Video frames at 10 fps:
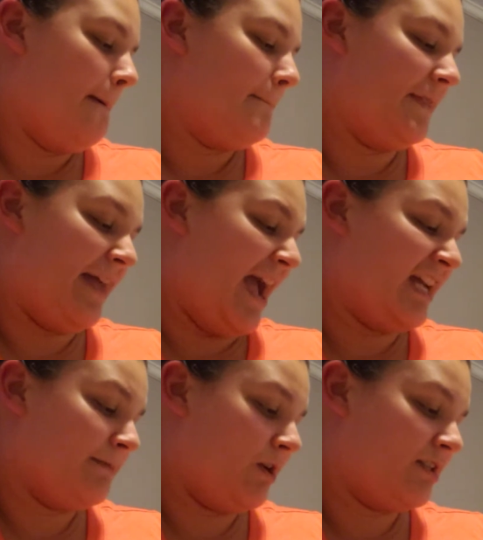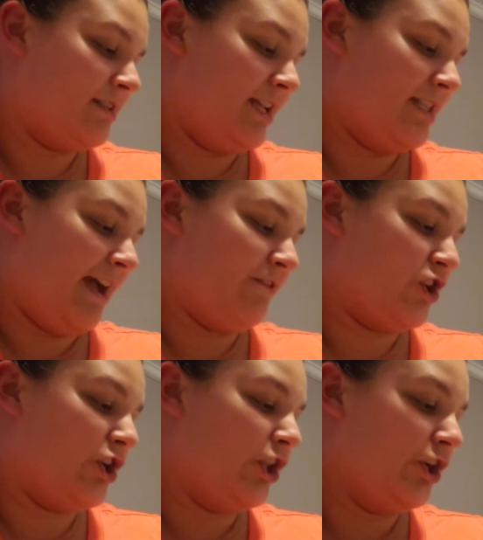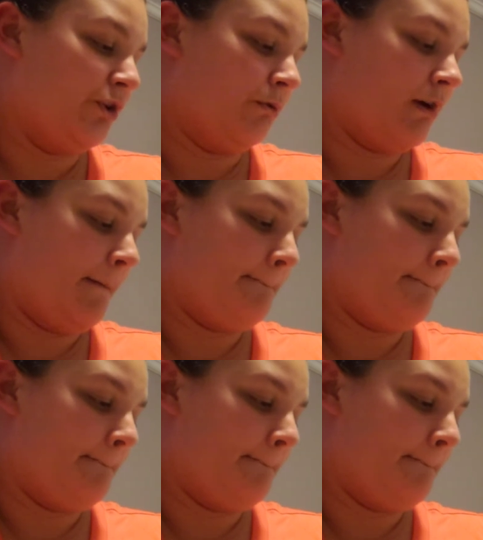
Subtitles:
But the experts didn't have a clue,